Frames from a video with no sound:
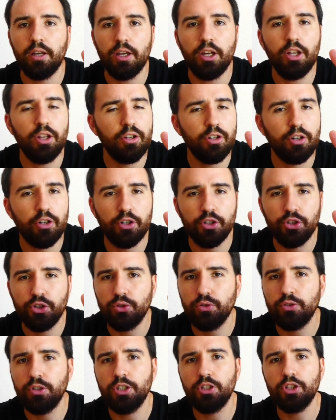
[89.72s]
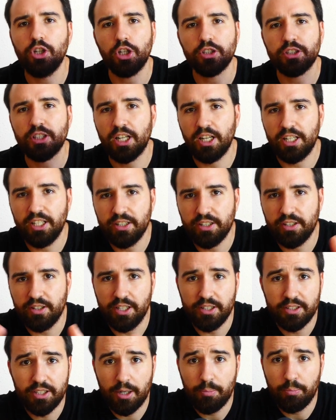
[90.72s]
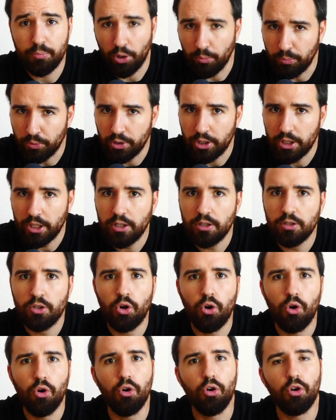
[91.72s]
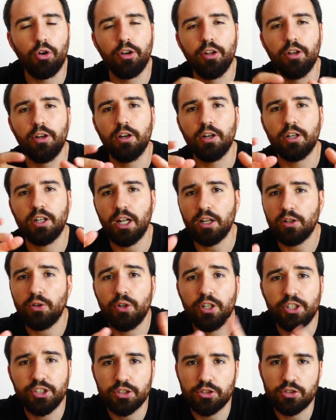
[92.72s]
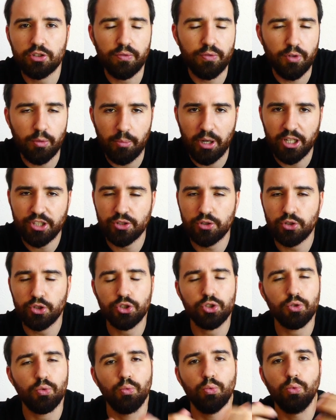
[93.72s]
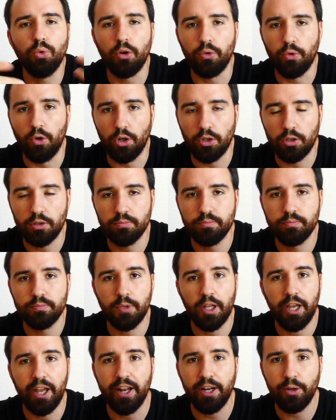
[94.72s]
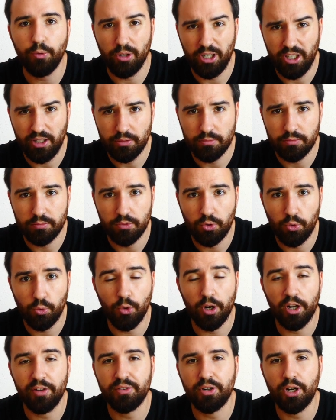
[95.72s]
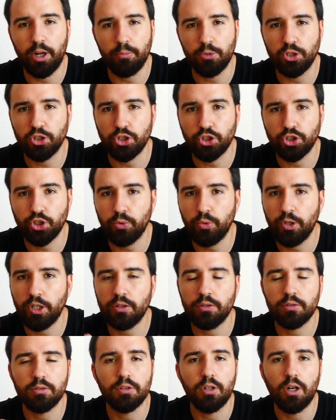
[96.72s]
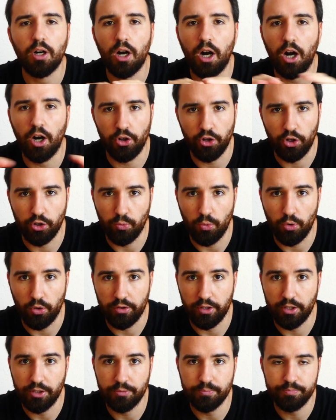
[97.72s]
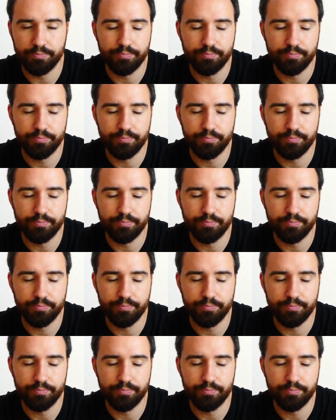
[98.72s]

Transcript: Either you did not clean the data properly or the calculations of your measures were wrong. Anyway, whatever numbers you're showing are not worth it.